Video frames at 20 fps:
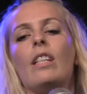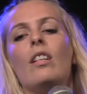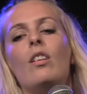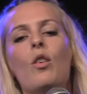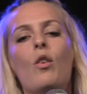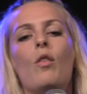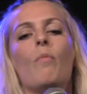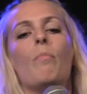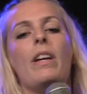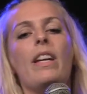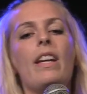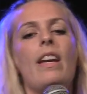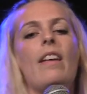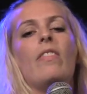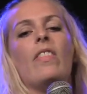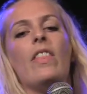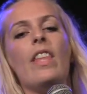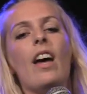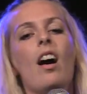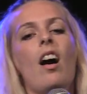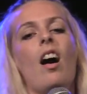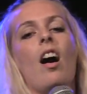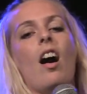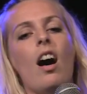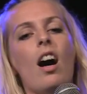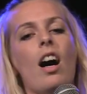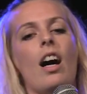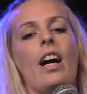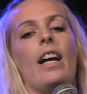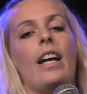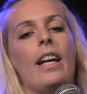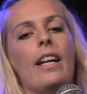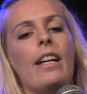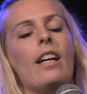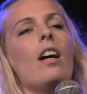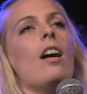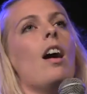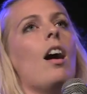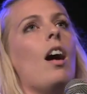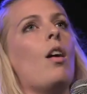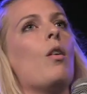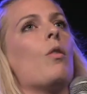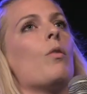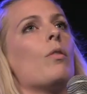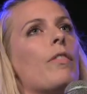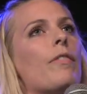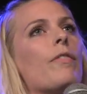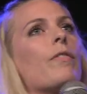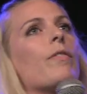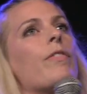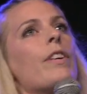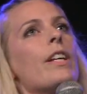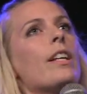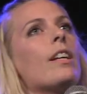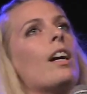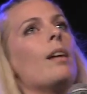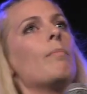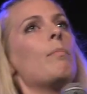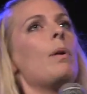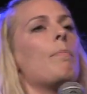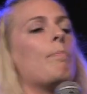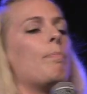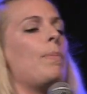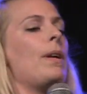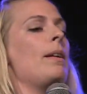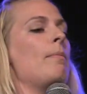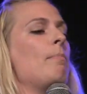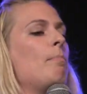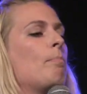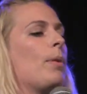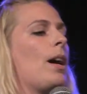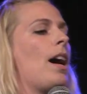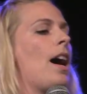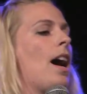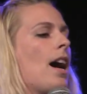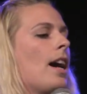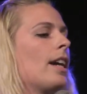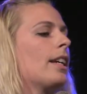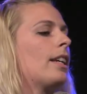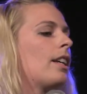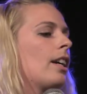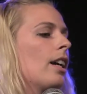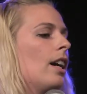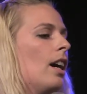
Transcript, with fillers: didn't look me in the eye. Oh, think I'm a bin bag.